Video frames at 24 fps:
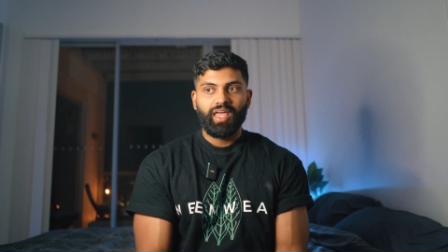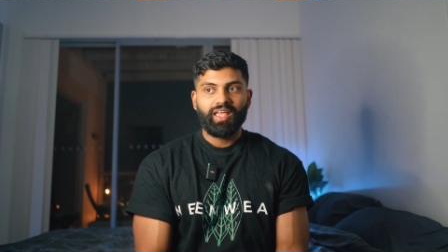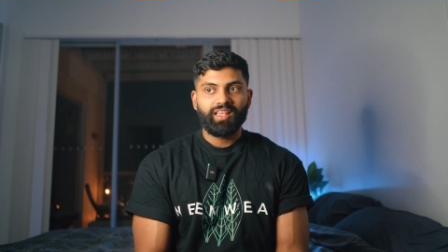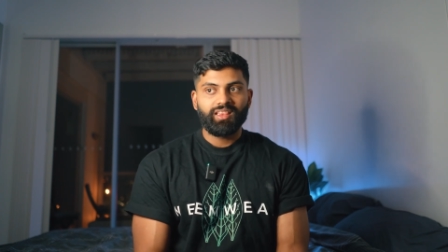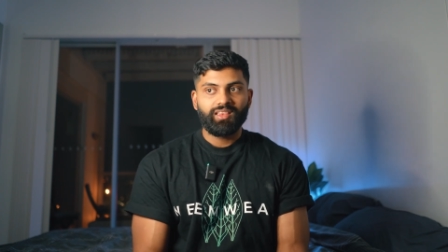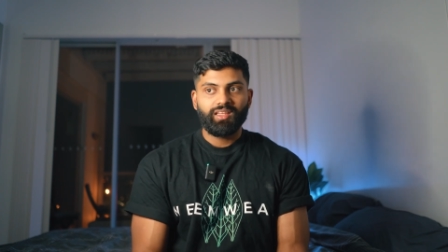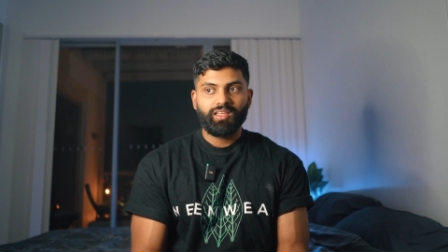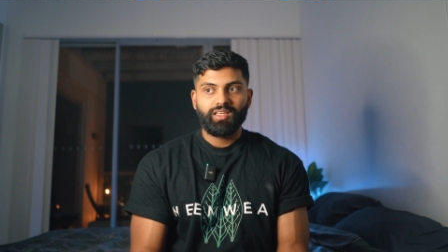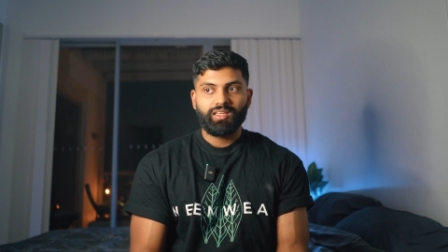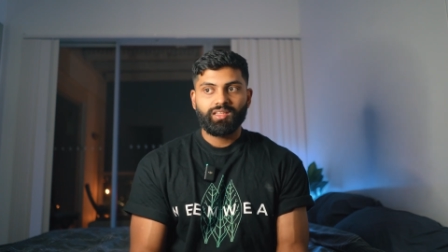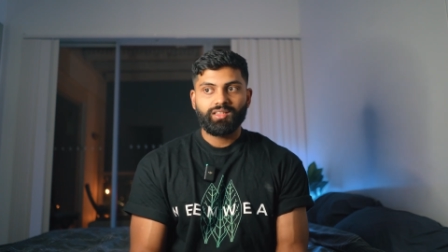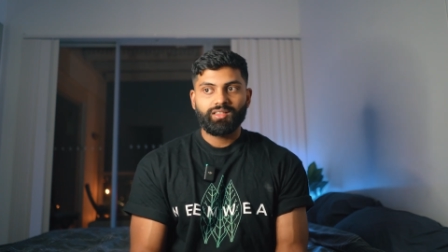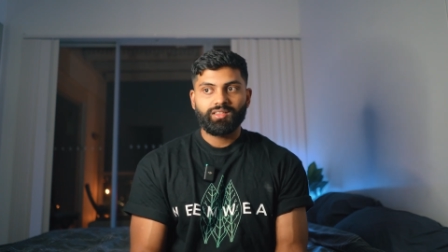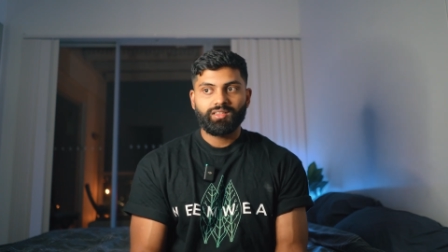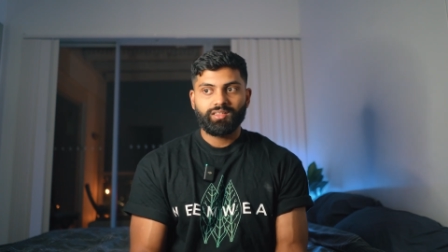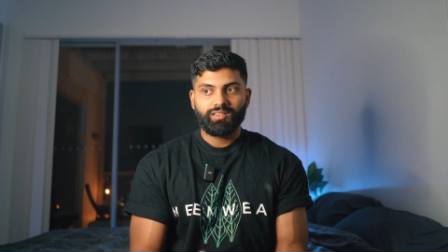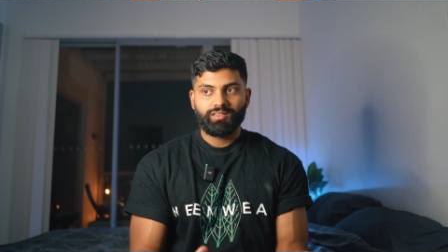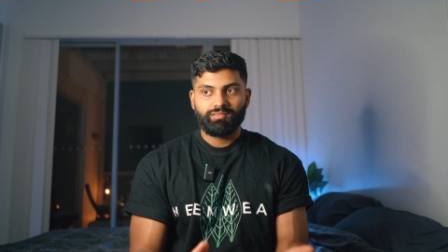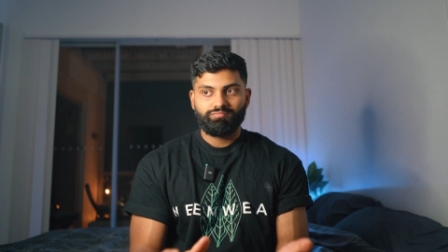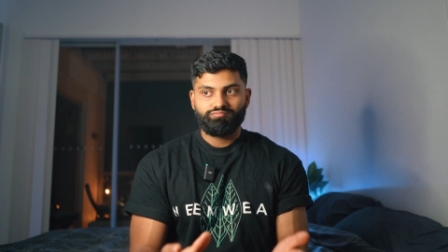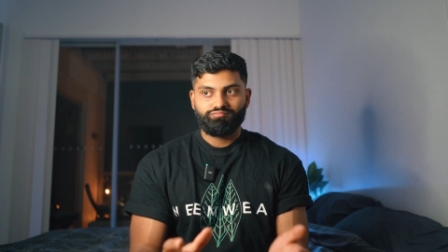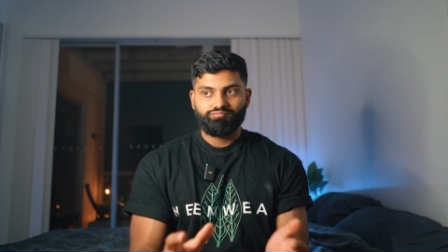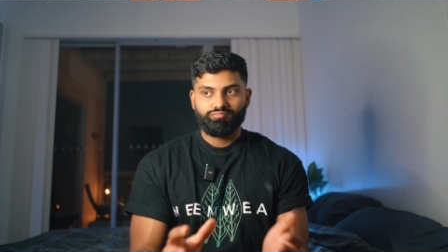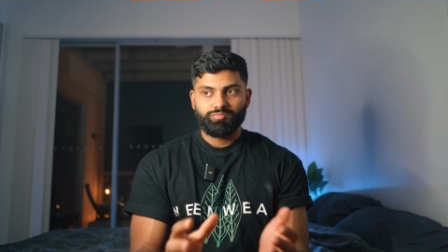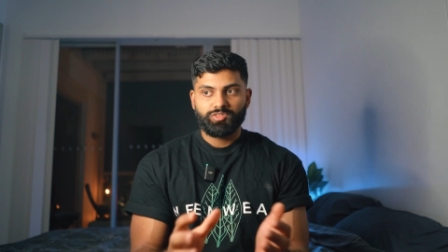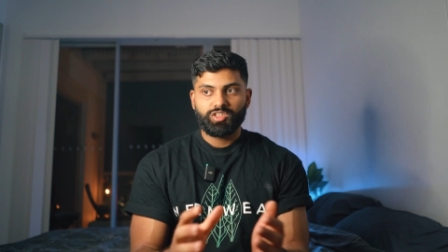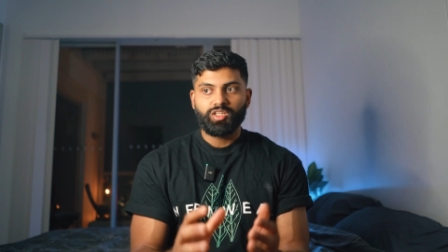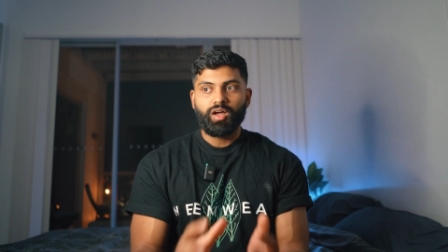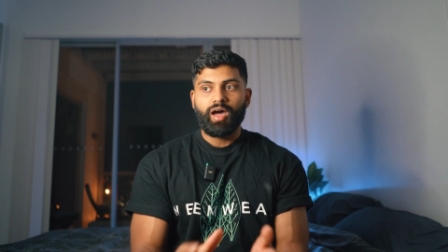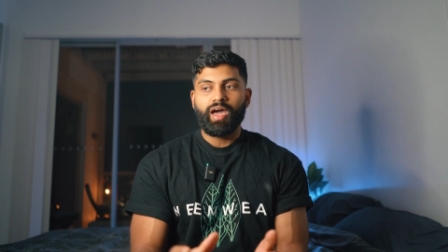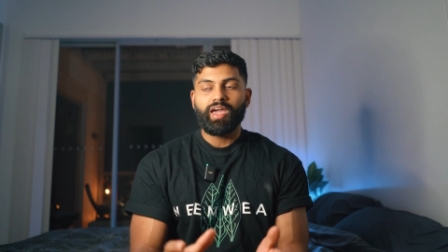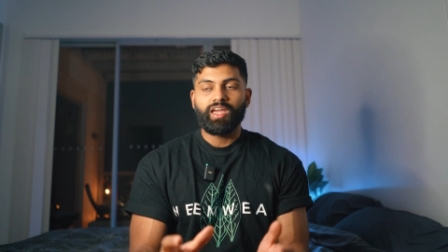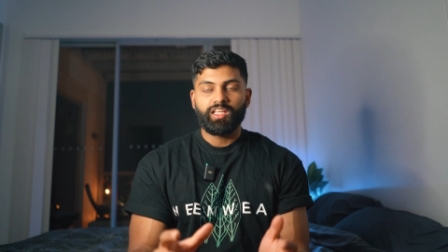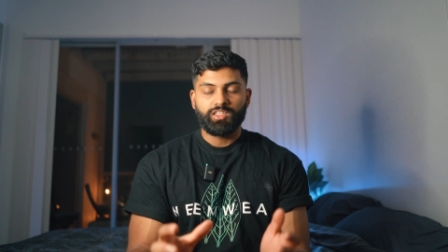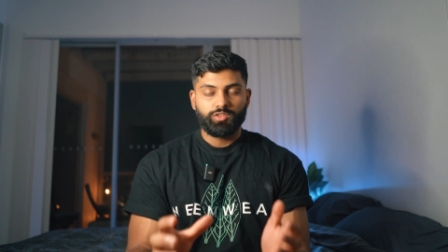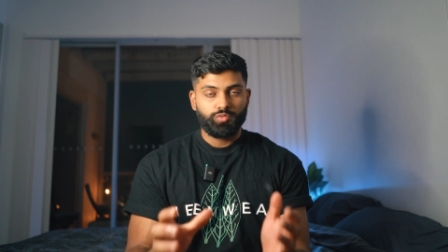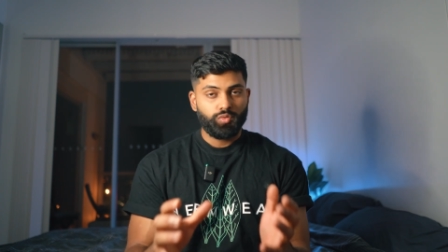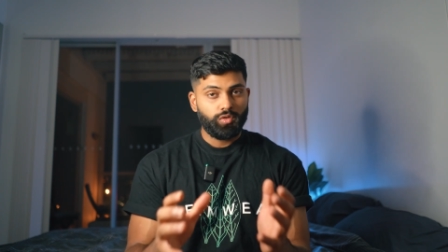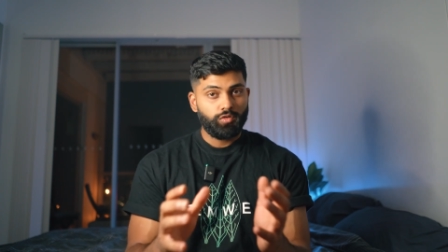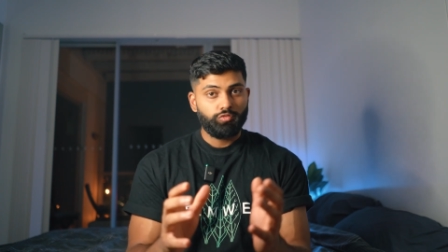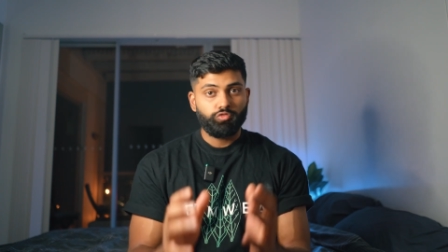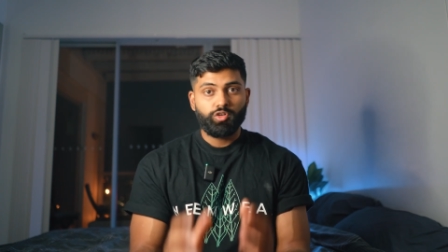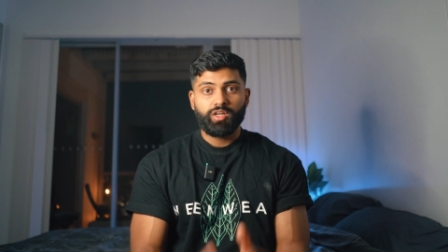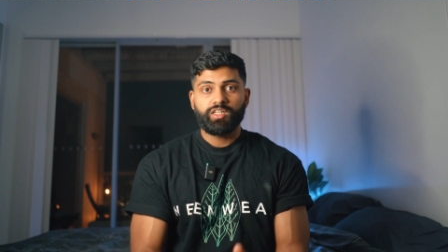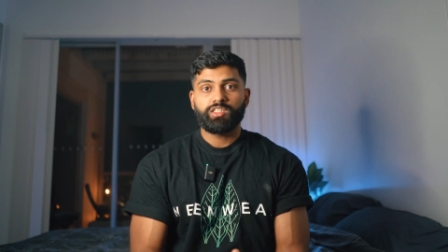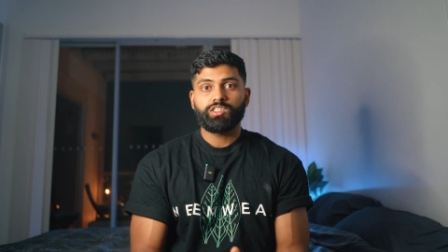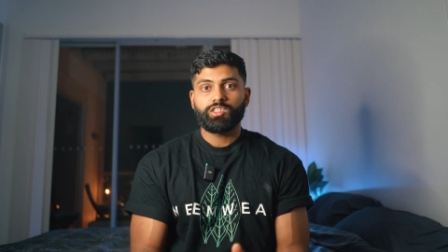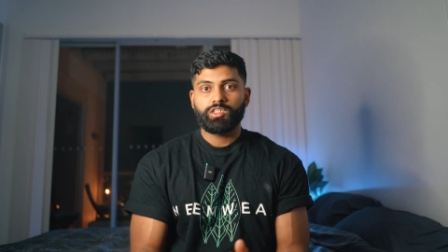Indian diets were
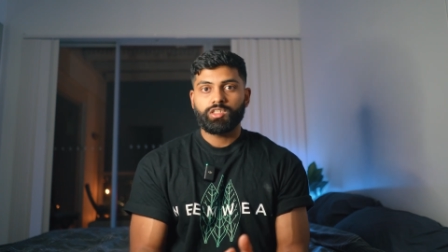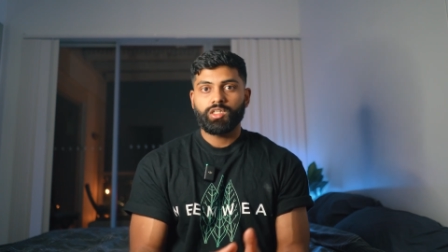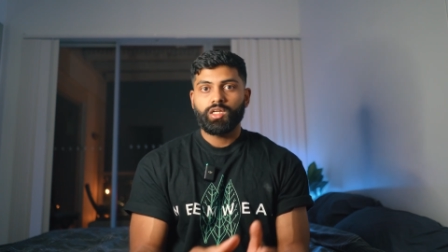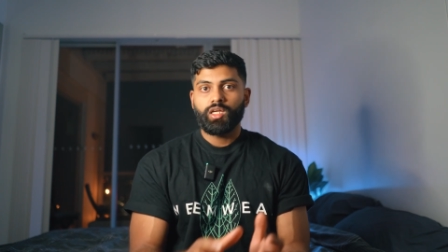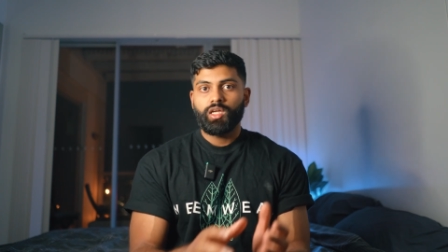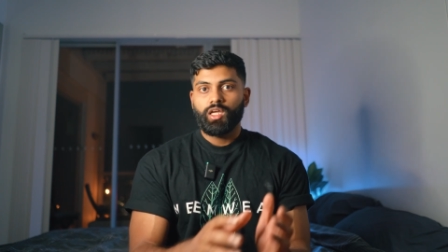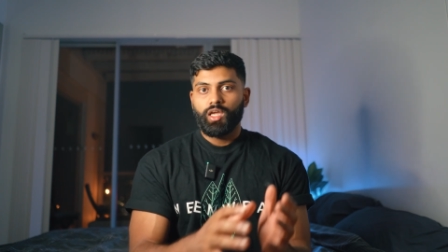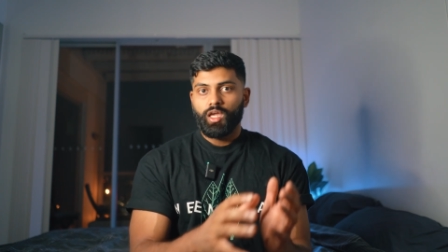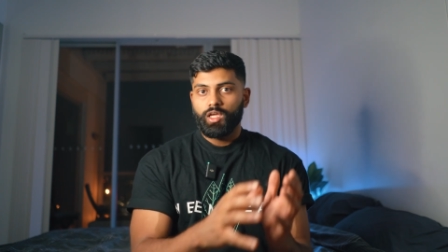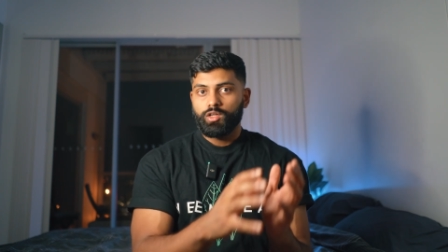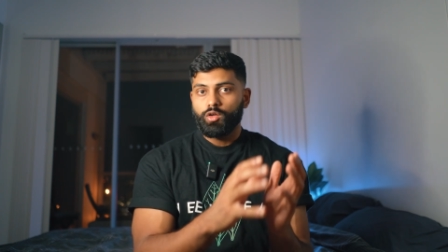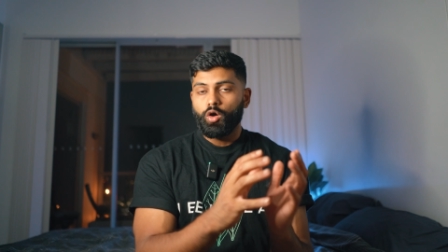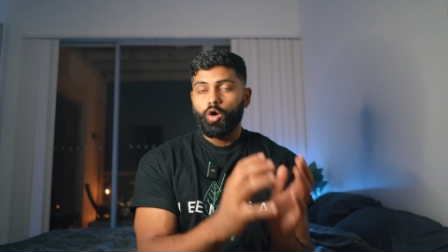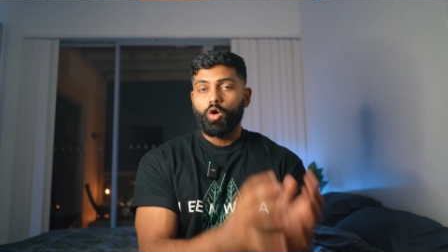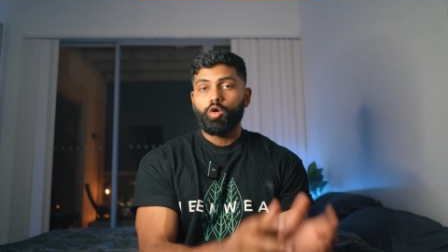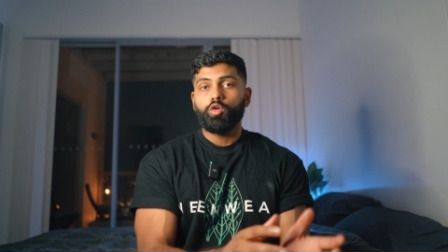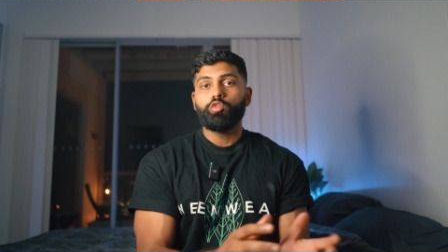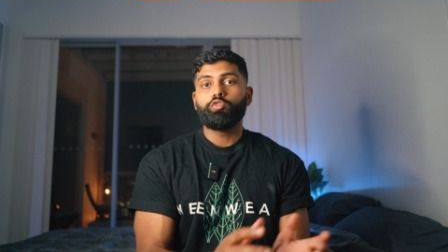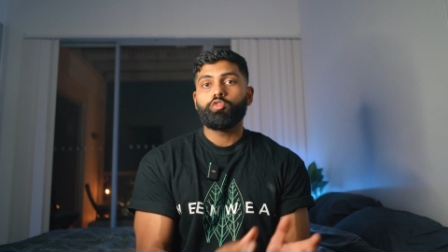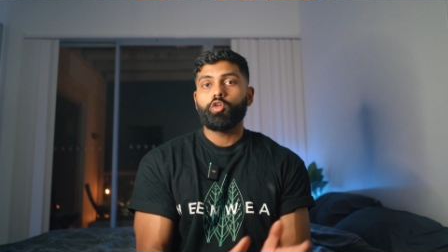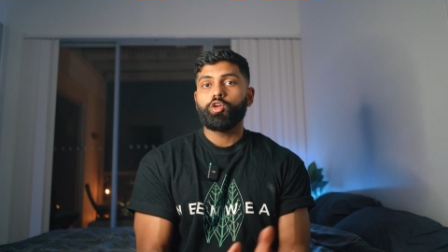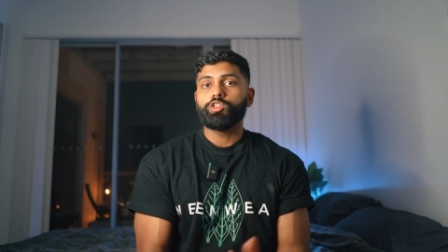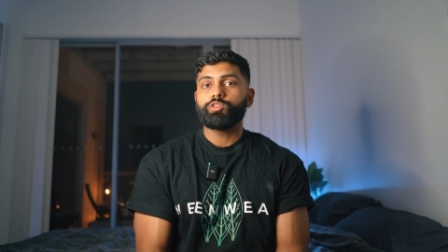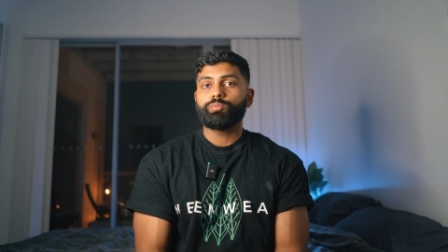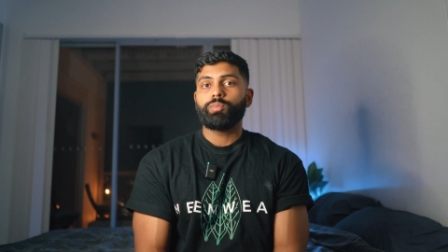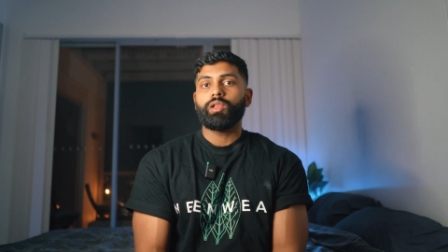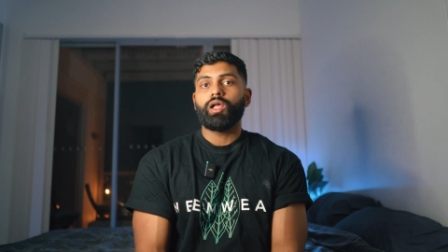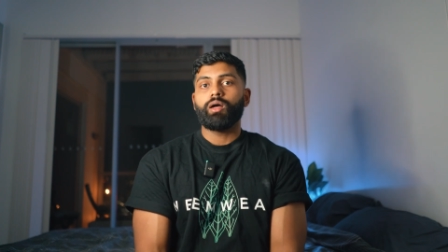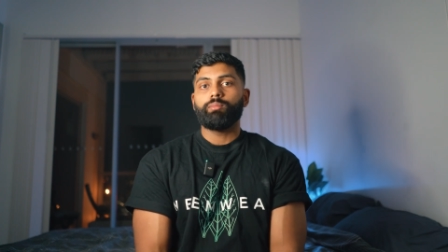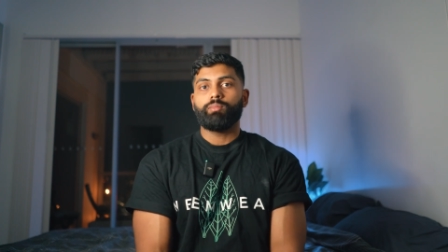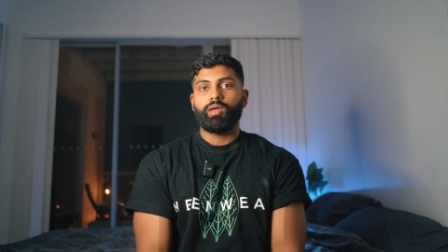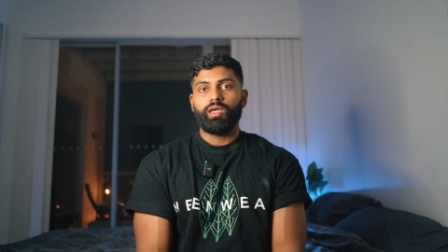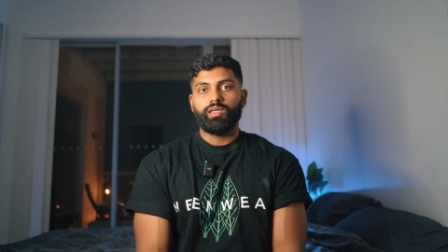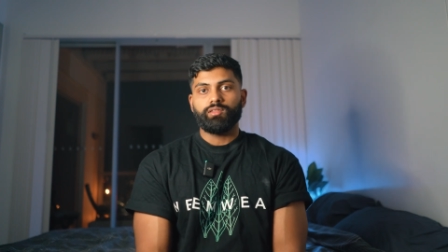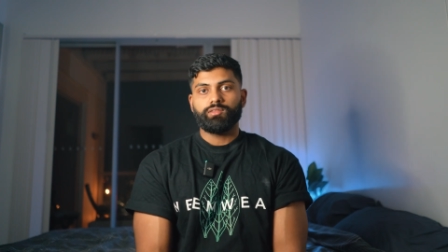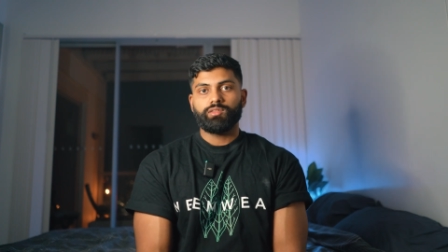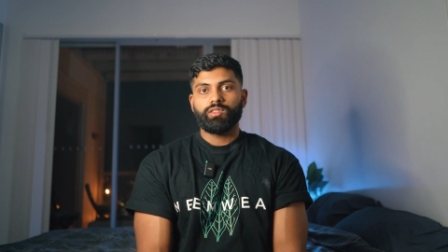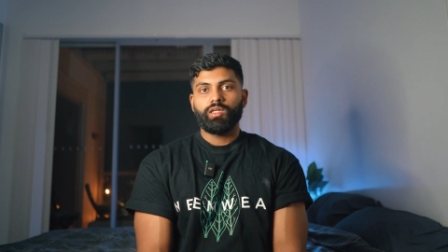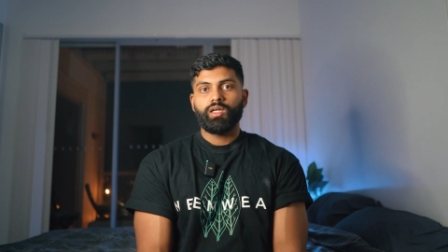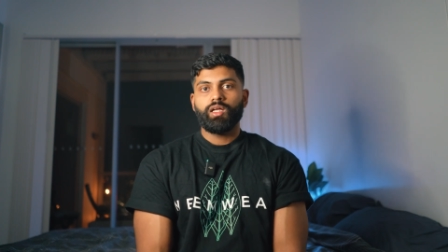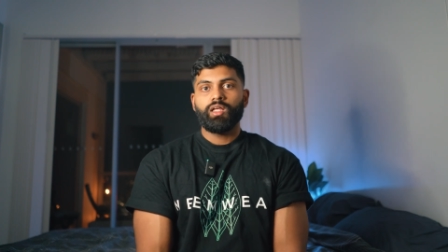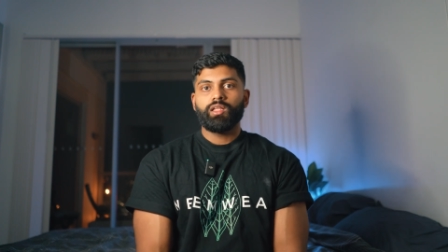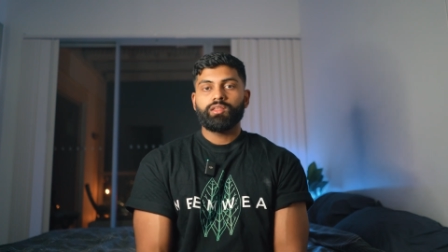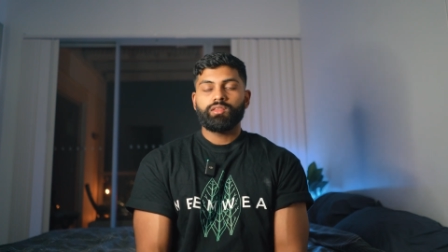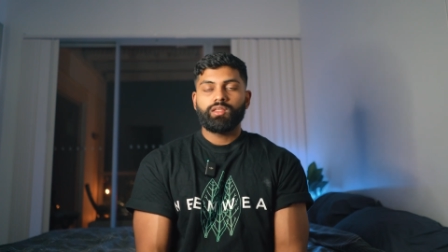rich in whole foods, plant-based.